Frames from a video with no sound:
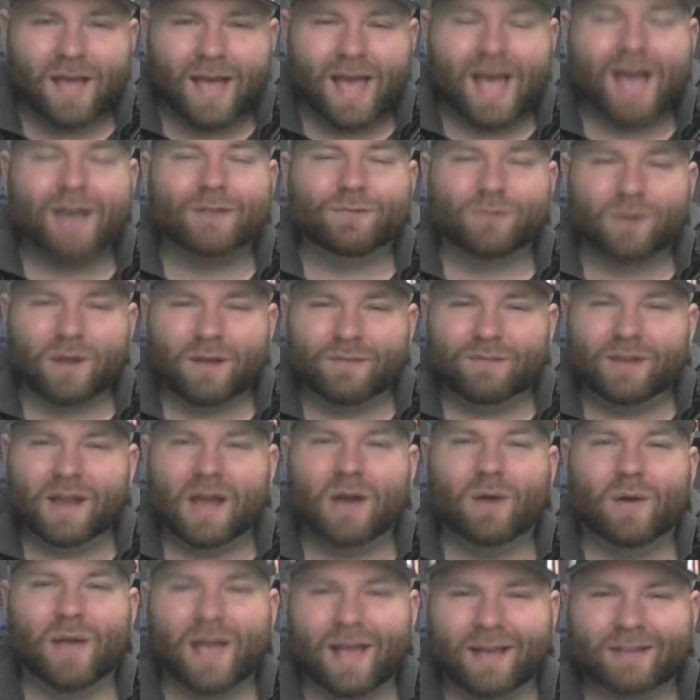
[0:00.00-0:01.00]
After I've
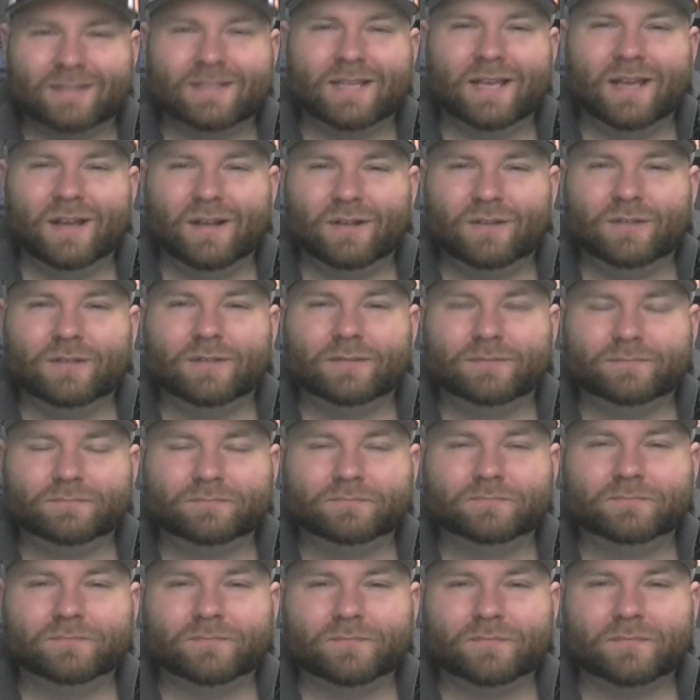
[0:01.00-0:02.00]
now exhaled
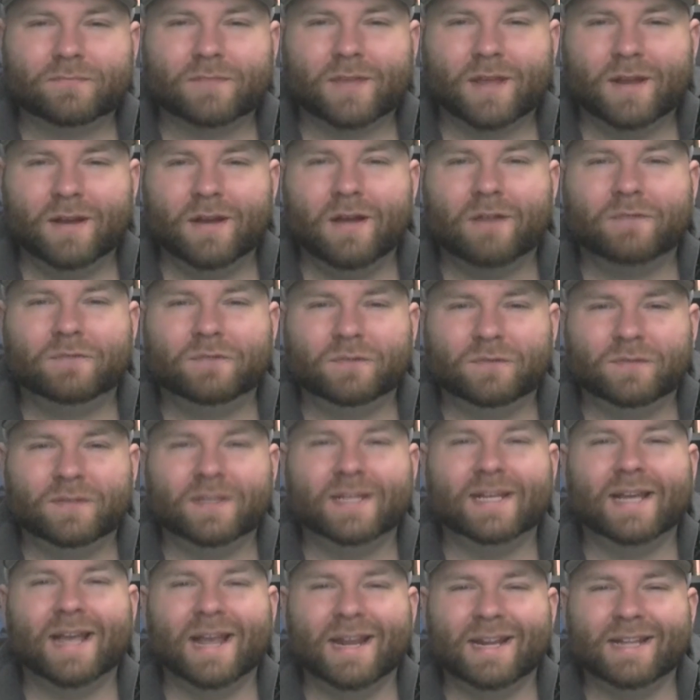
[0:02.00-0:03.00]
enough of
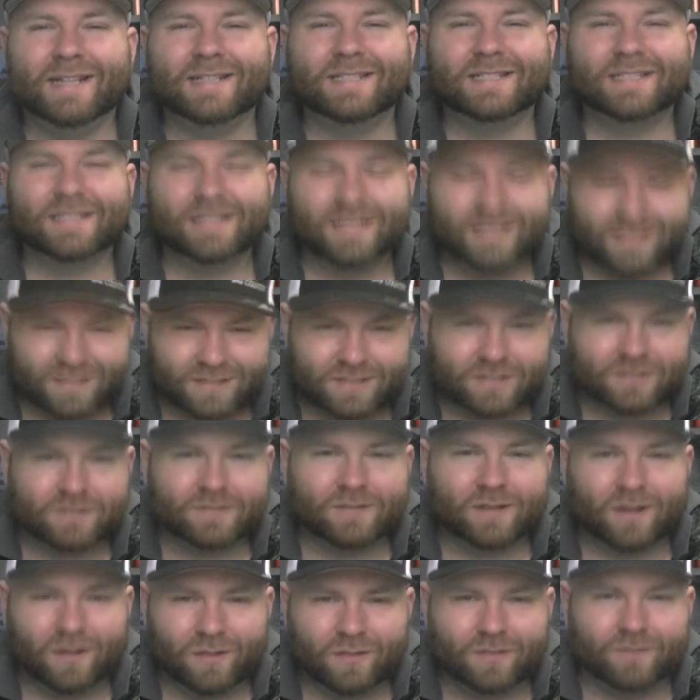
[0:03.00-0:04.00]
it, and
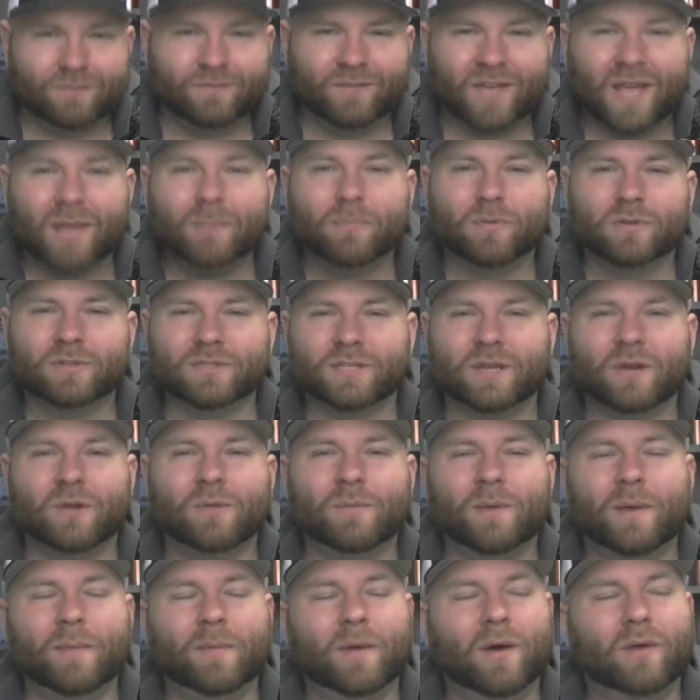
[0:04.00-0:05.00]
it's all the vapors
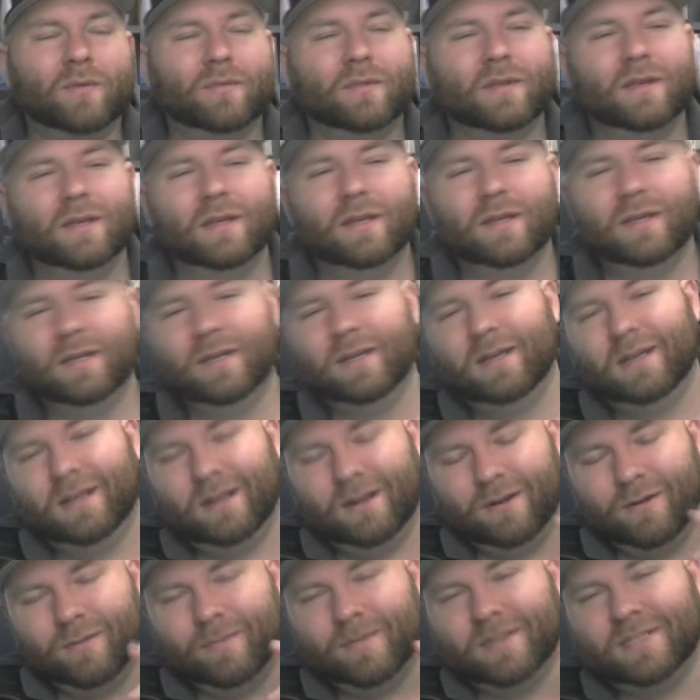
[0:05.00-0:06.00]
out of my mouth
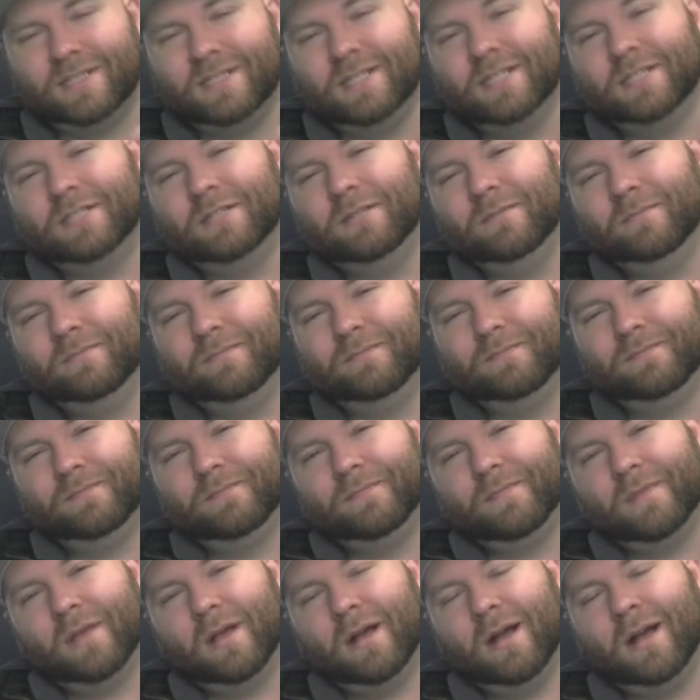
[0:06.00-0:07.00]
and out of my system,
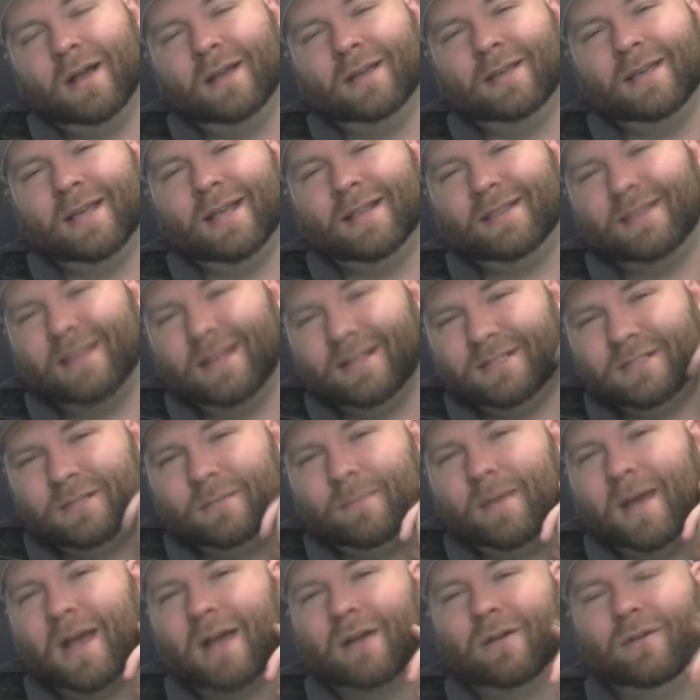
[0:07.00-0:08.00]
I get that
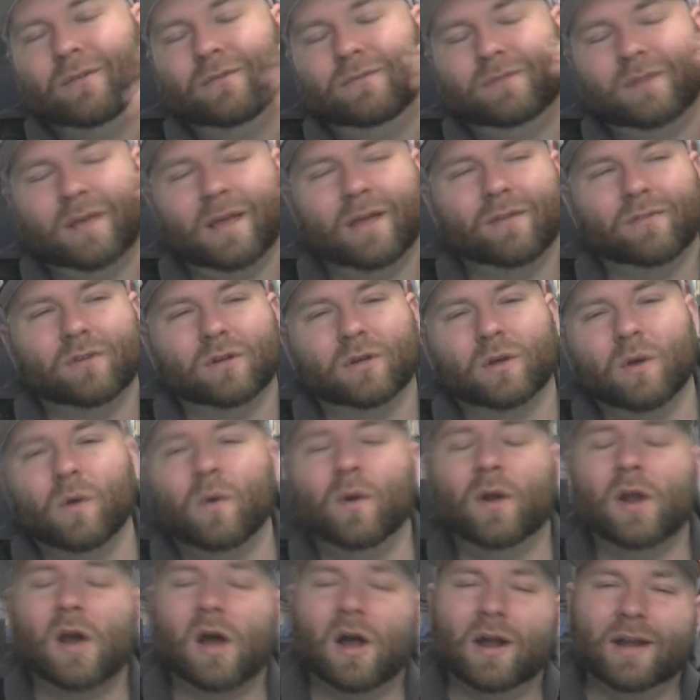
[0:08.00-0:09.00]
tobacco flavor
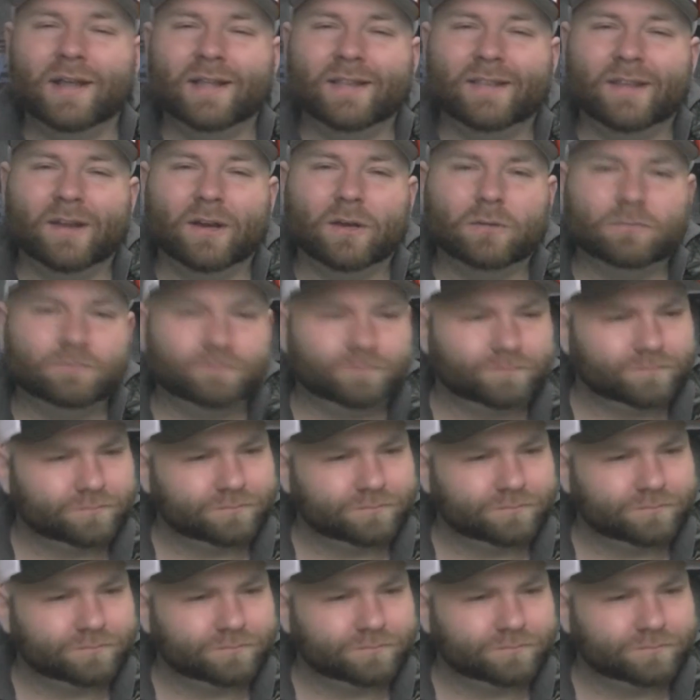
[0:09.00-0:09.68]
going on in there.